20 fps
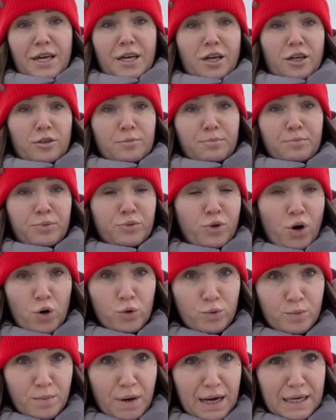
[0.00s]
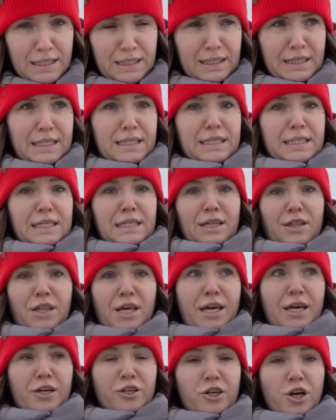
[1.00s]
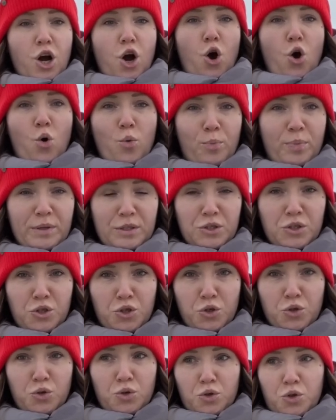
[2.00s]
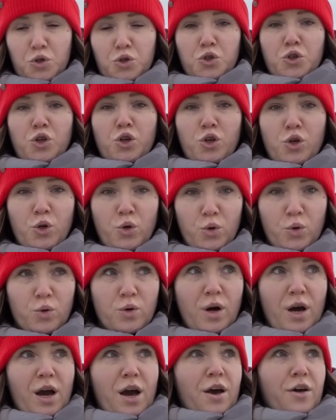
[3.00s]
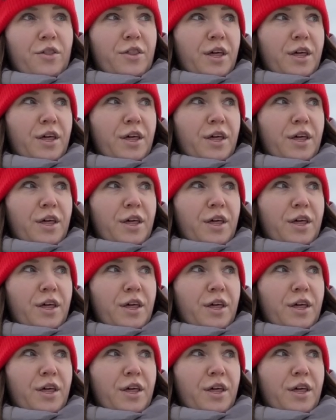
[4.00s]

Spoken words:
They are broad-minded, they are open to new,